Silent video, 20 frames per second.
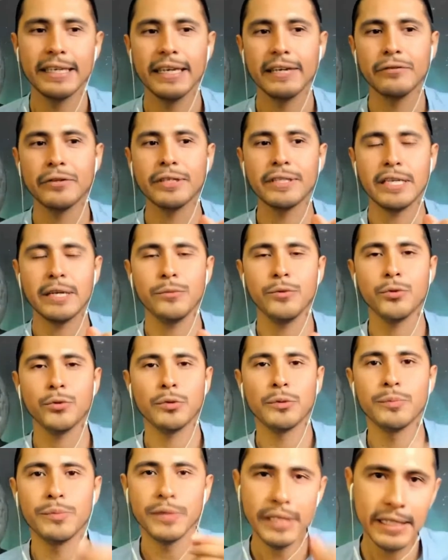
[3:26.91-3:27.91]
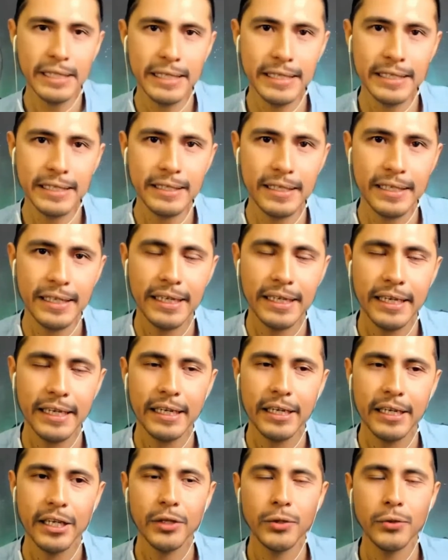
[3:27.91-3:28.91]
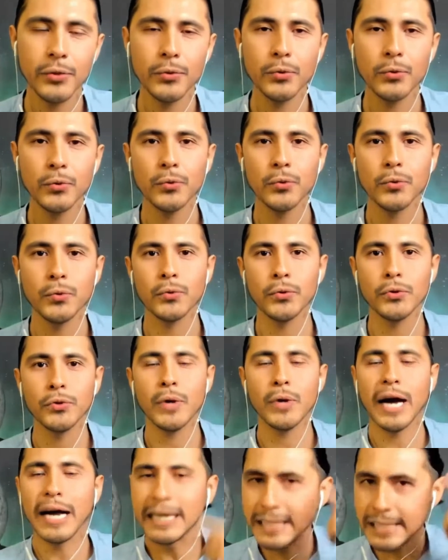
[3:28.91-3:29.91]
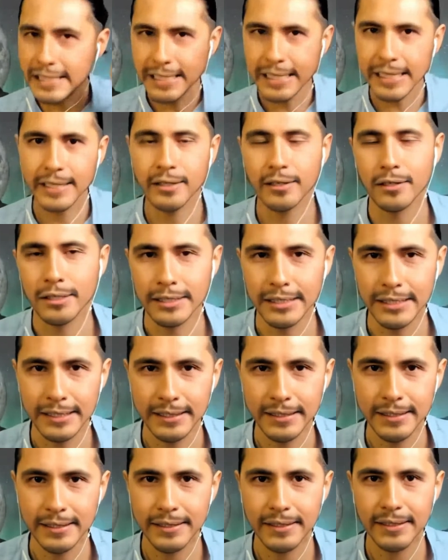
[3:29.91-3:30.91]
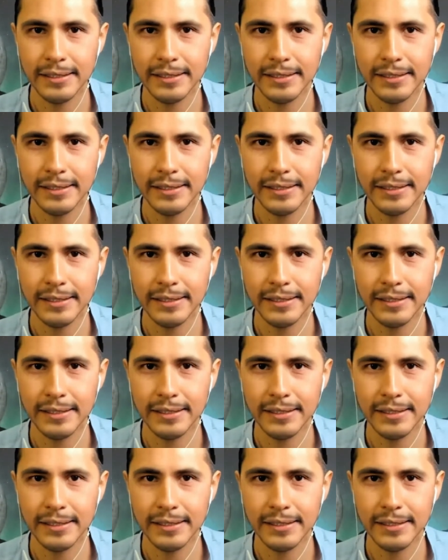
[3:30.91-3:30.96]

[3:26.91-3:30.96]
Every time you repeat it, you ideate on it.